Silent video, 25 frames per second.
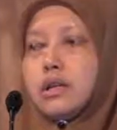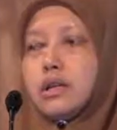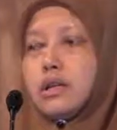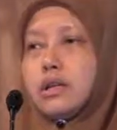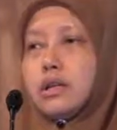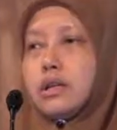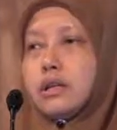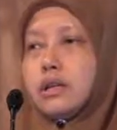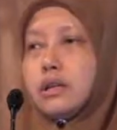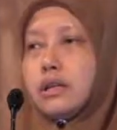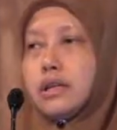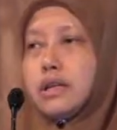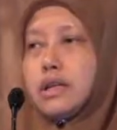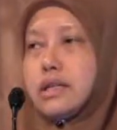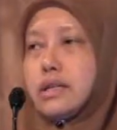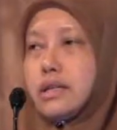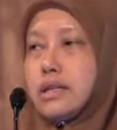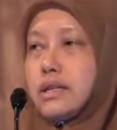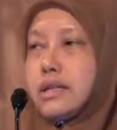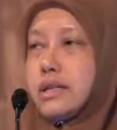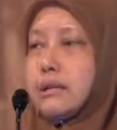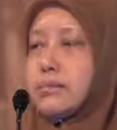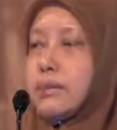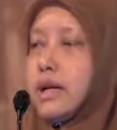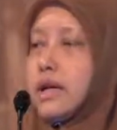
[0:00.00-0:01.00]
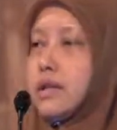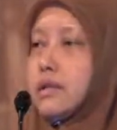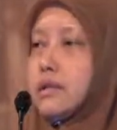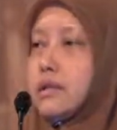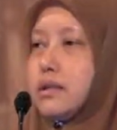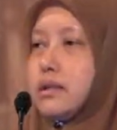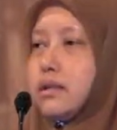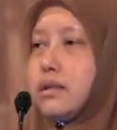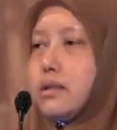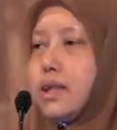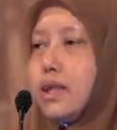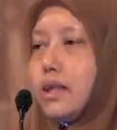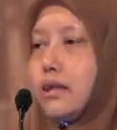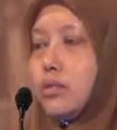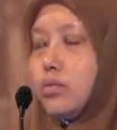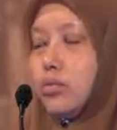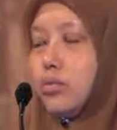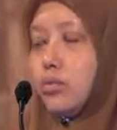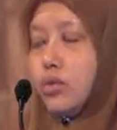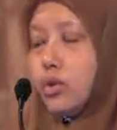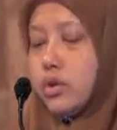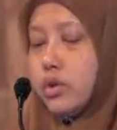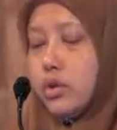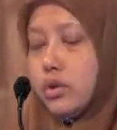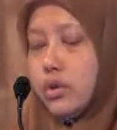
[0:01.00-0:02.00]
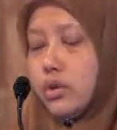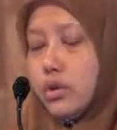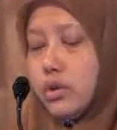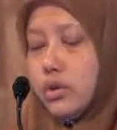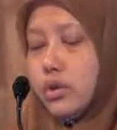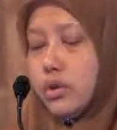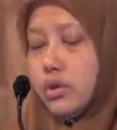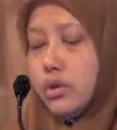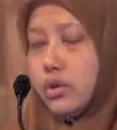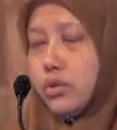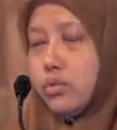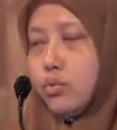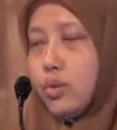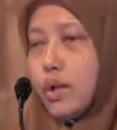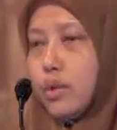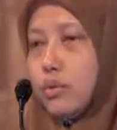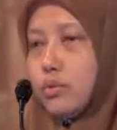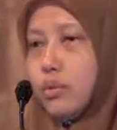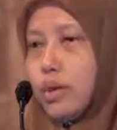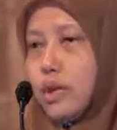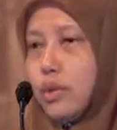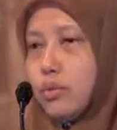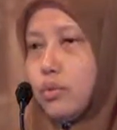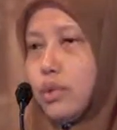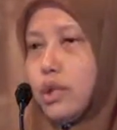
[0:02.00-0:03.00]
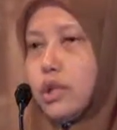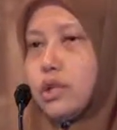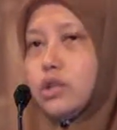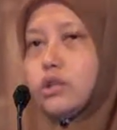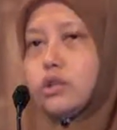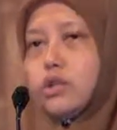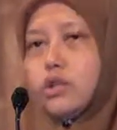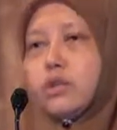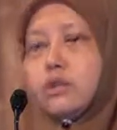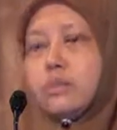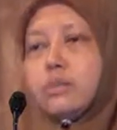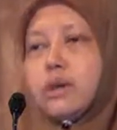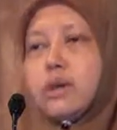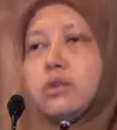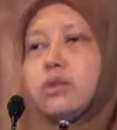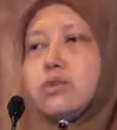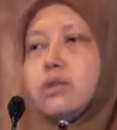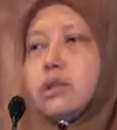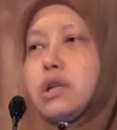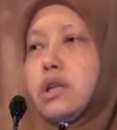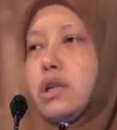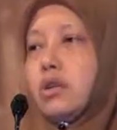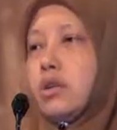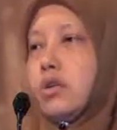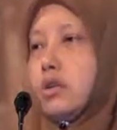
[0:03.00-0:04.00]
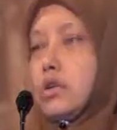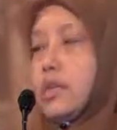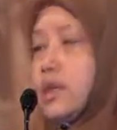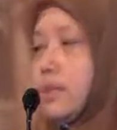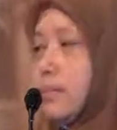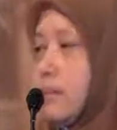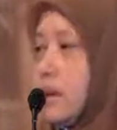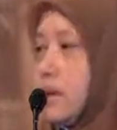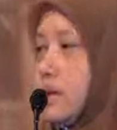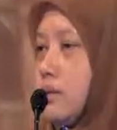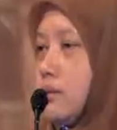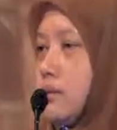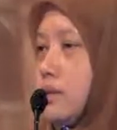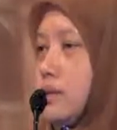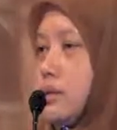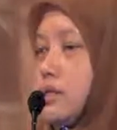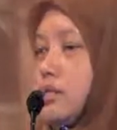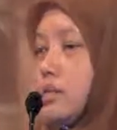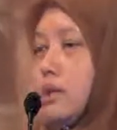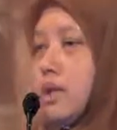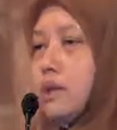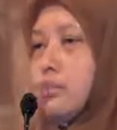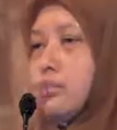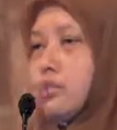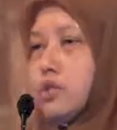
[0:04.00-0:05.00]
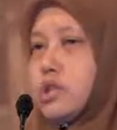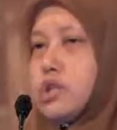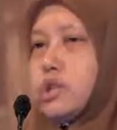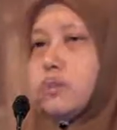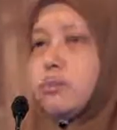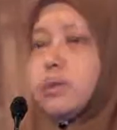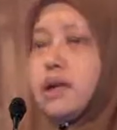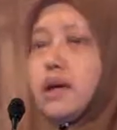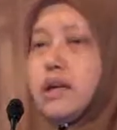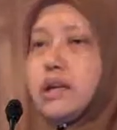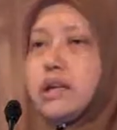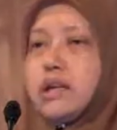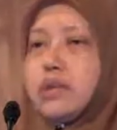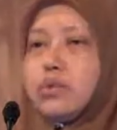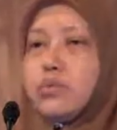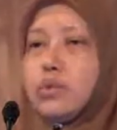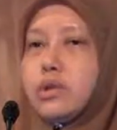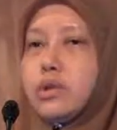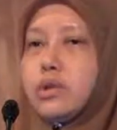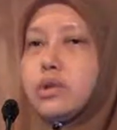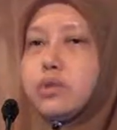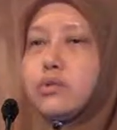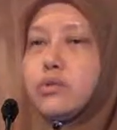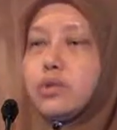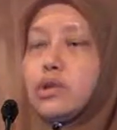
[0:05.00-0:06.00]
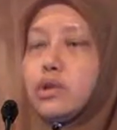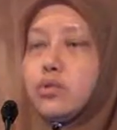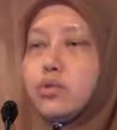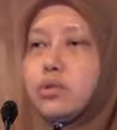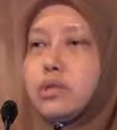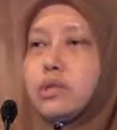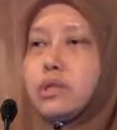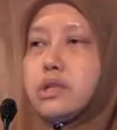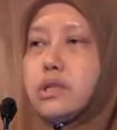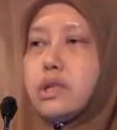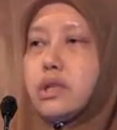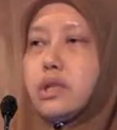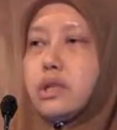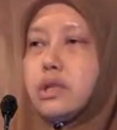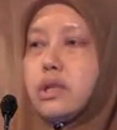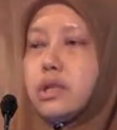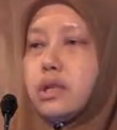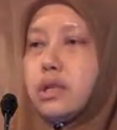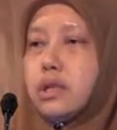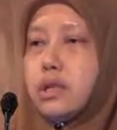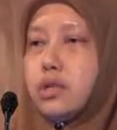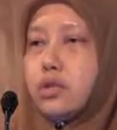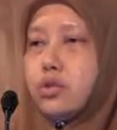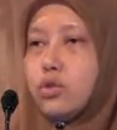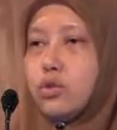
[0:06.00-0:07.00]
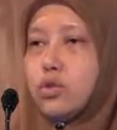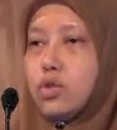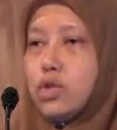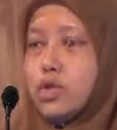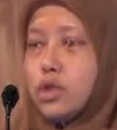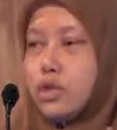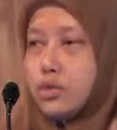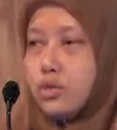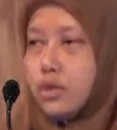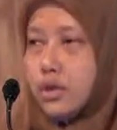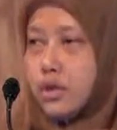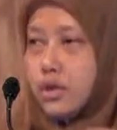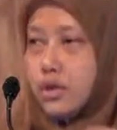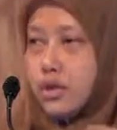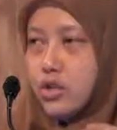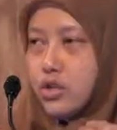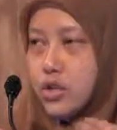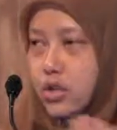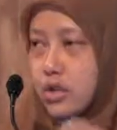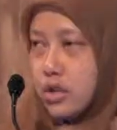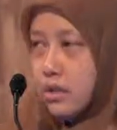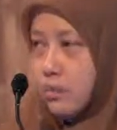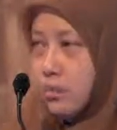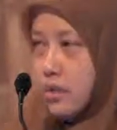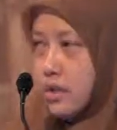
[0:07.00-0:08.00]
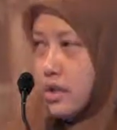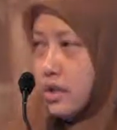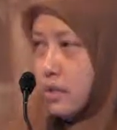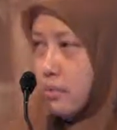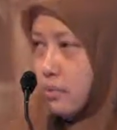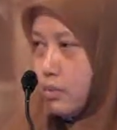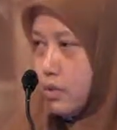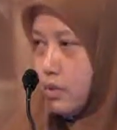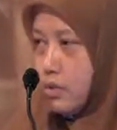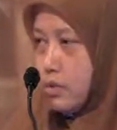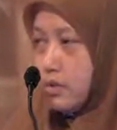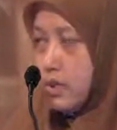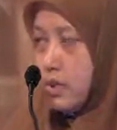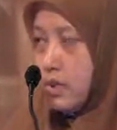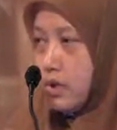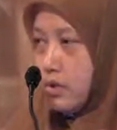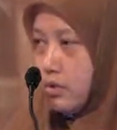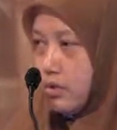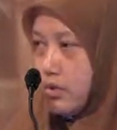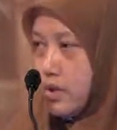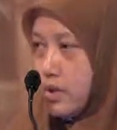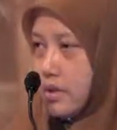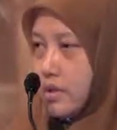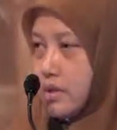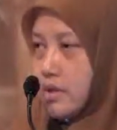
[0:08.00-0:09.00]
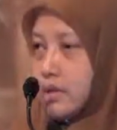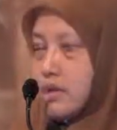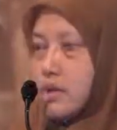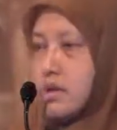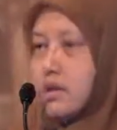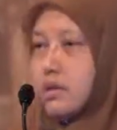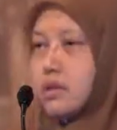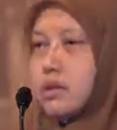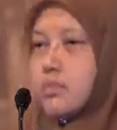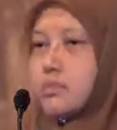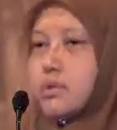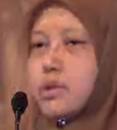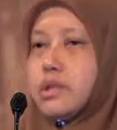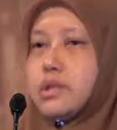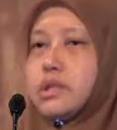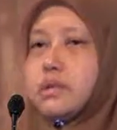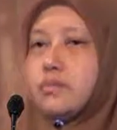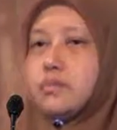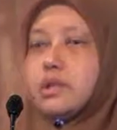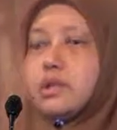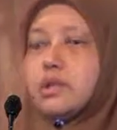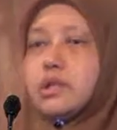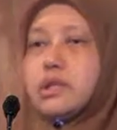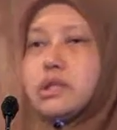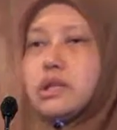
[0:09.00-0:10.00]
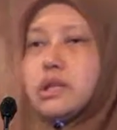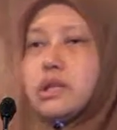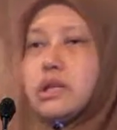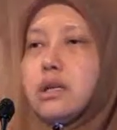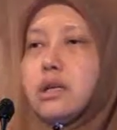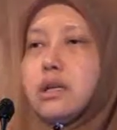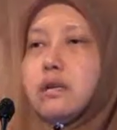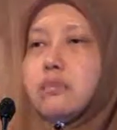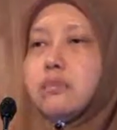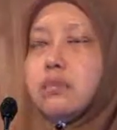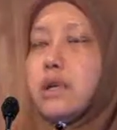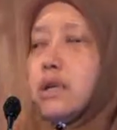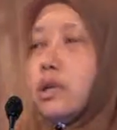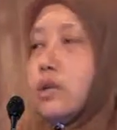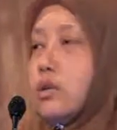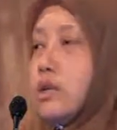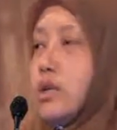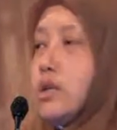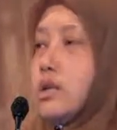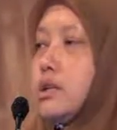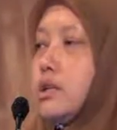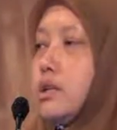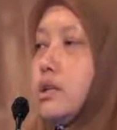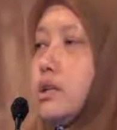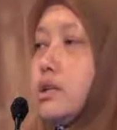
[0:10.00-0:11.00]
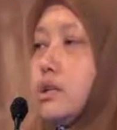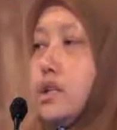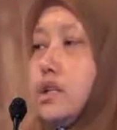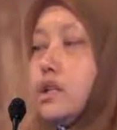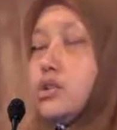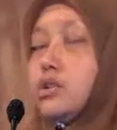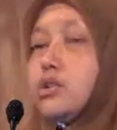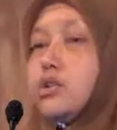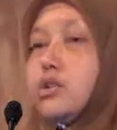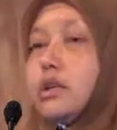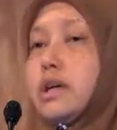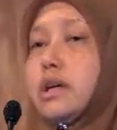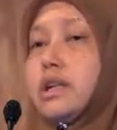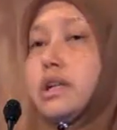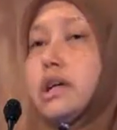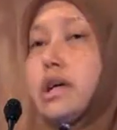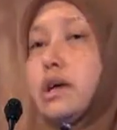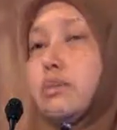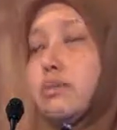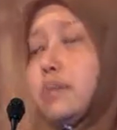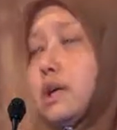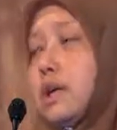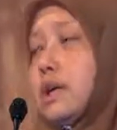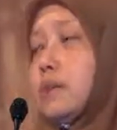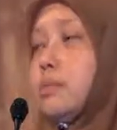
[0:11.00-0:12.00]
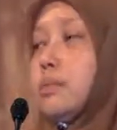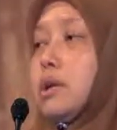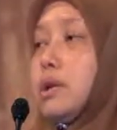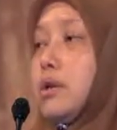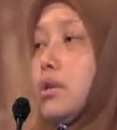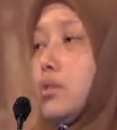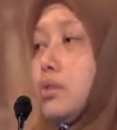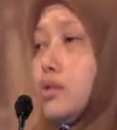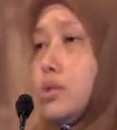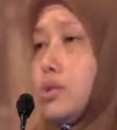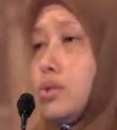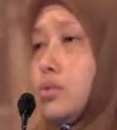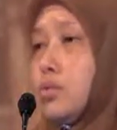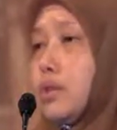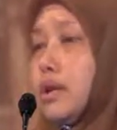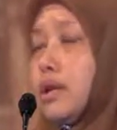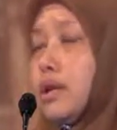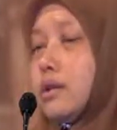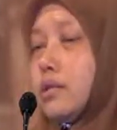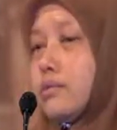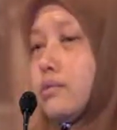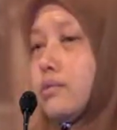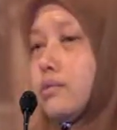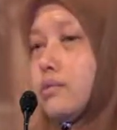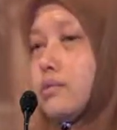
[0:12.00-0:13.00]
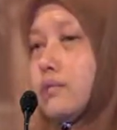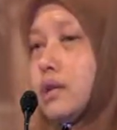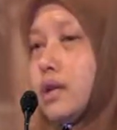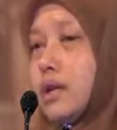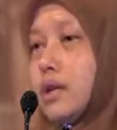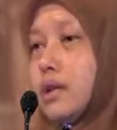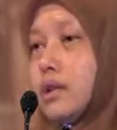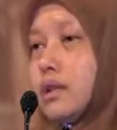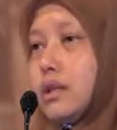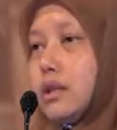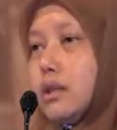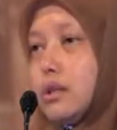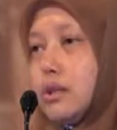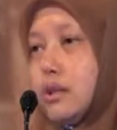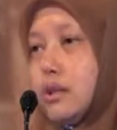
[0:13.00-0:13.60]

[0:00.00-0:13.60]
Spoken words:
This is a matter that would, when you talk about the laws applicable to a Muslim high net worth individuals, you don't just look at Sharia principles, the universal Sharia principles, but you need to look at the applicable laws as well, and